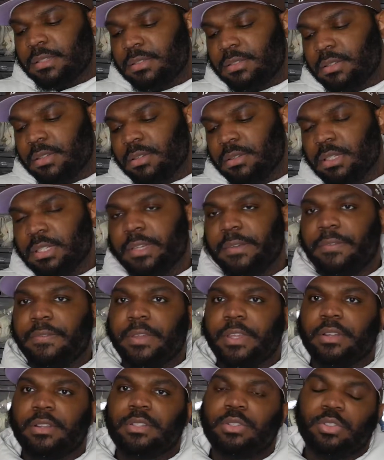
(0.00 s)
you know, little
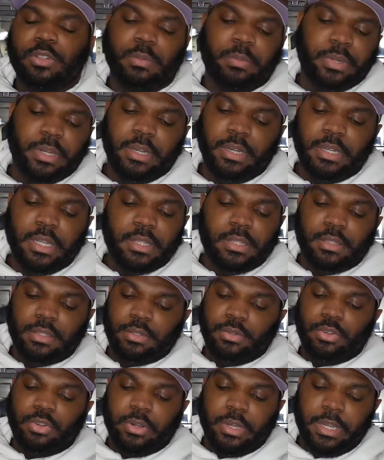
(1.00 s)
feel to it, but nothing
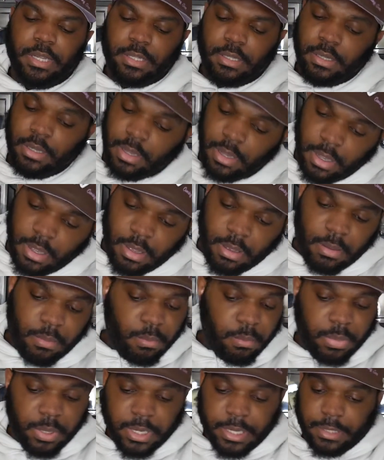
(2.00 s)
too crazy.
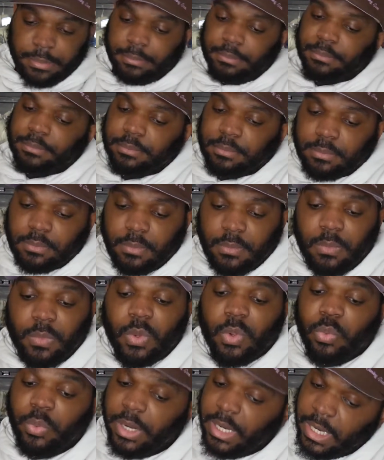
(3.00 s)
But
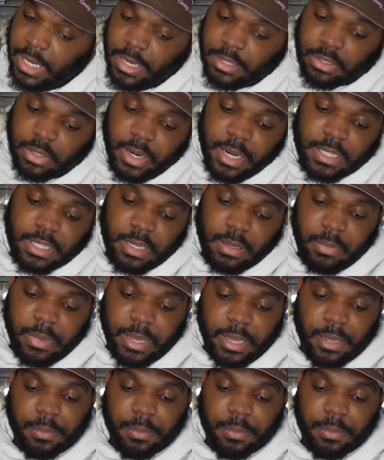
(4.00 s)
what is crazy in my